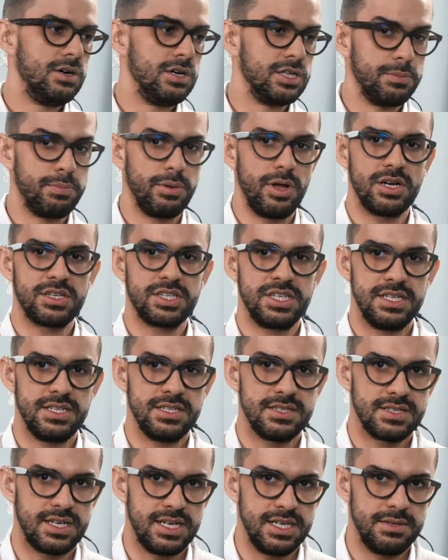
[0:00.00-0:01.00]
blockchain
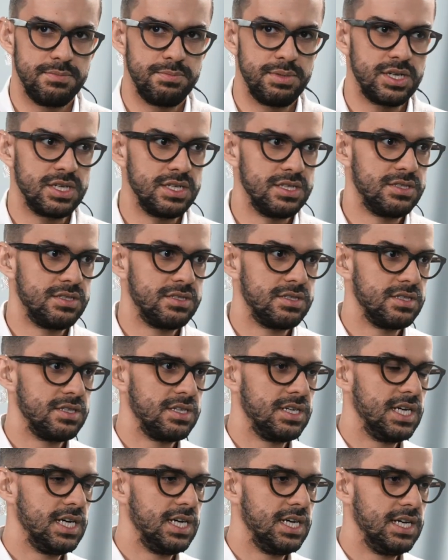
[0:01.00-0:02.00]
design, because
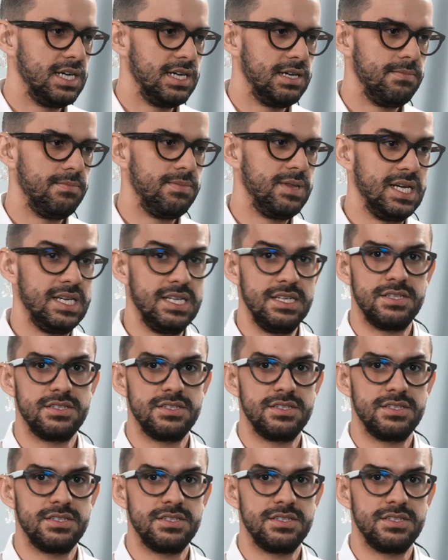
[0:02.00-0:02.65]
that